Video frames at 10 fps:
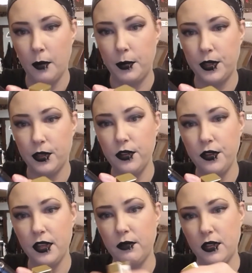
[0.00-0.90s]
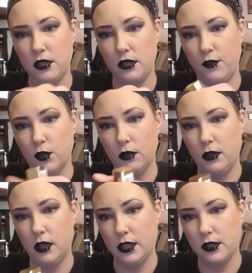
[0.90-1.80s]
But the only thing with the Sephora
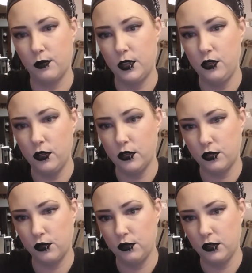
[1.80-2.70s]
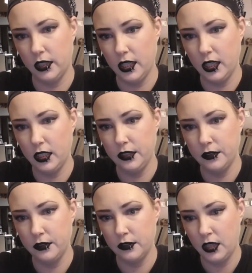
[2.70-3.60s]
one is when you go to screw the lid
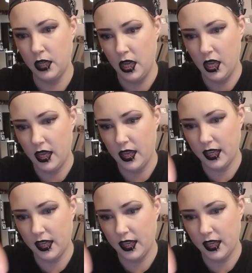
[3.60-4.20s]
on, it